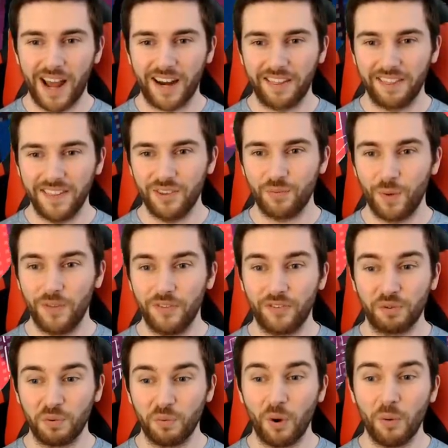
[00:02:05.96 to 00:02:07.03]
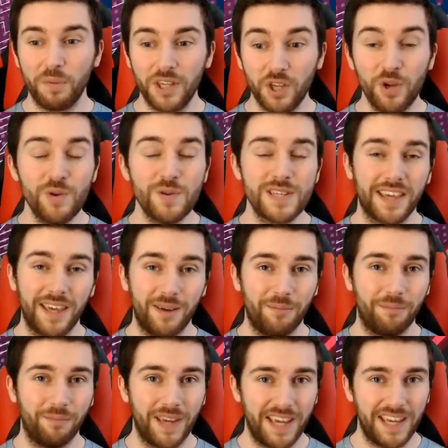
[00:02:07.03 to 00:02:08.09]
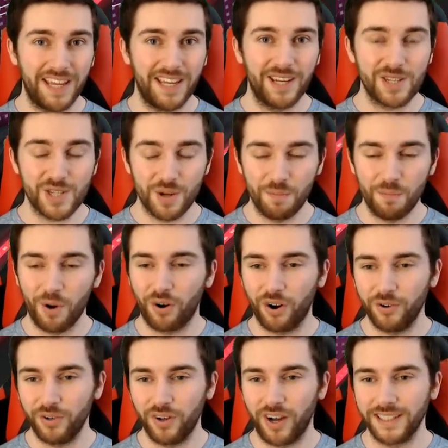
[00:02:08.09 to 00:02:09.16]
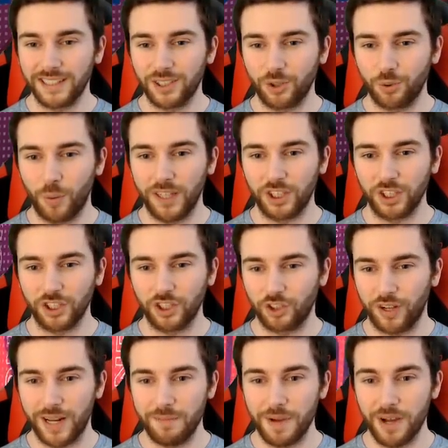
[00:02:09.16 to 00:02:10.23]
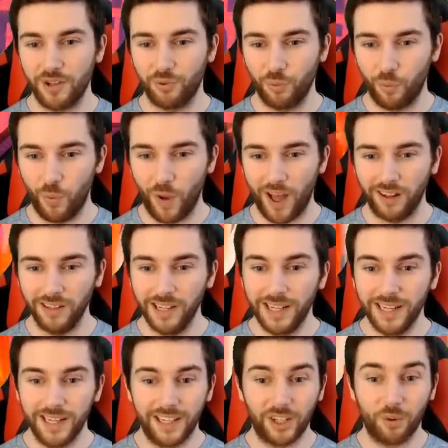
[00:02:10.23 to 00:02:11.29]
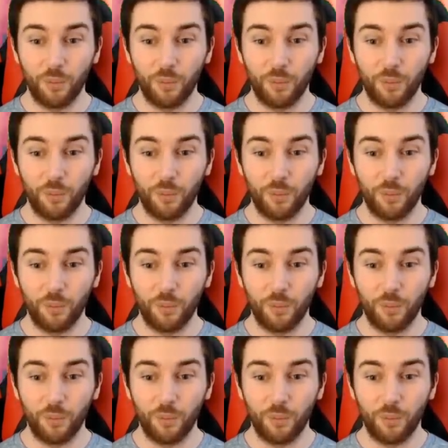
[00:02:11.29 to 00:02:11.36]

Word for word: out of this one. So we'll be using him in tomorrow night's Twitch stream as well. You